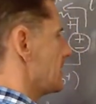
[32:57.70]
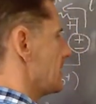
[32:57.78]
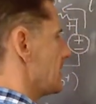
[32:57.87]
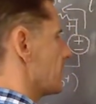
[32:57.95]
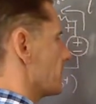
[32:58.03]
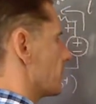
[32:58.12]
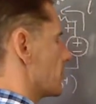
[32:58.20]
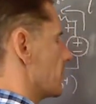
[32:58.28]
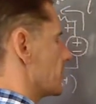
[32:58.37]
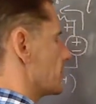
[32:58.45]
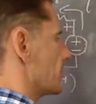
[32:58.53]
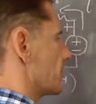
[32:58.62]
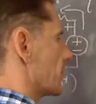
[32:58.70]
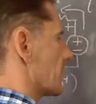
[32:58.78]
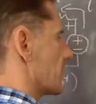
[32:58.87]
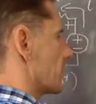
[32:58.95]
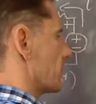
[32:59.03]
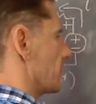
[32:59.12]
you need to
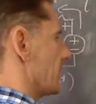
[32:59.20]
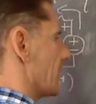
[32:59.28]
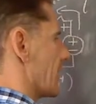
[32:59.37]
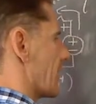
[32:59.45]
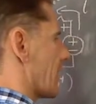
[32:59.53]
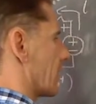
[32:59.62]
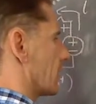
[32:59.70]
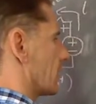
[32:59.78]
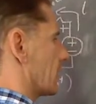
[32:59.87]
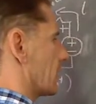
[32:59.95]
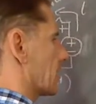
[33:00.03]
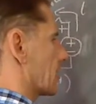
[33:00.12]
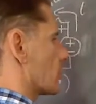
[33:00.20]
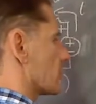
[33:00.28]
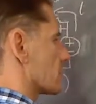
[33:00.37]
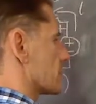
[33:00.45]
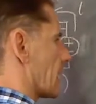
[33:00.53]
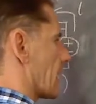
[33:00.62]
think VL
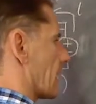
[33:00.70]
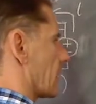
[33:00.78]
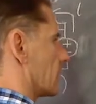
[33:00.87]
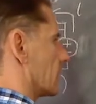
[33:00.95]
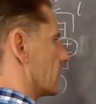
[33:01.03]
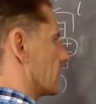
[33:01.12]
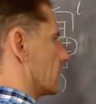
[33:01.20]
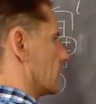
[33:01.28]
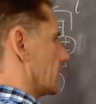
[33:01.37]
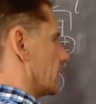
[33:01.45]
equals L